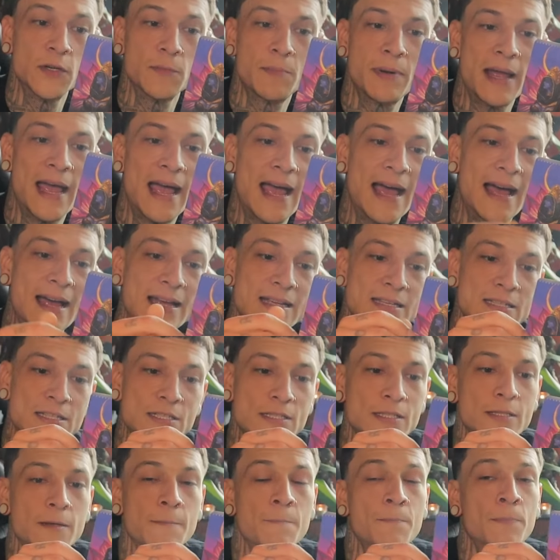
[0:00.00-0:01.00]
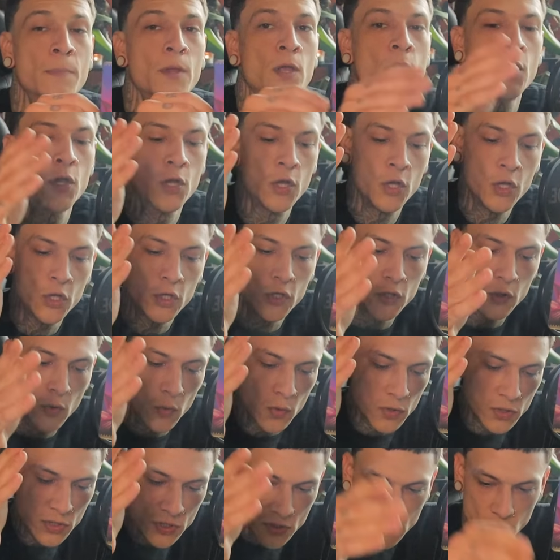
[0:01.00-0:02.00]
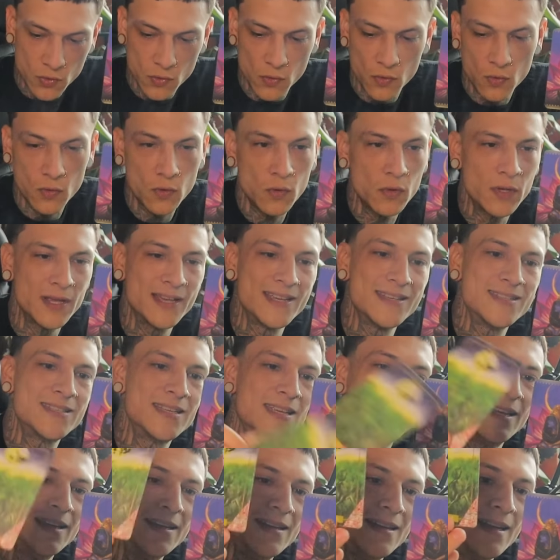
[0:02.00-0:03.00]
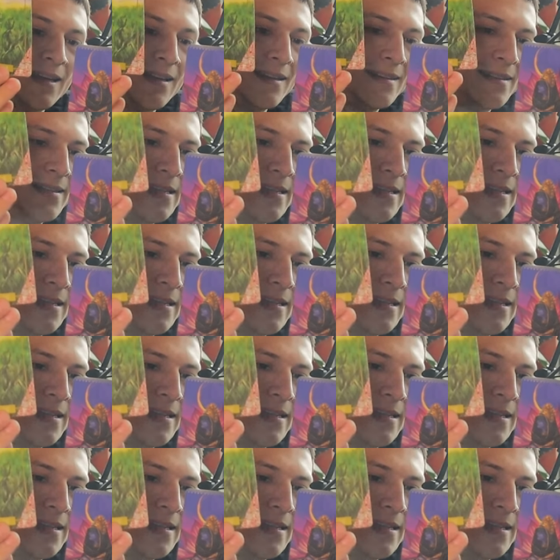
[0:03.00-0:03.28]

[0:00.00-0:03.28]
your past. Your soul is in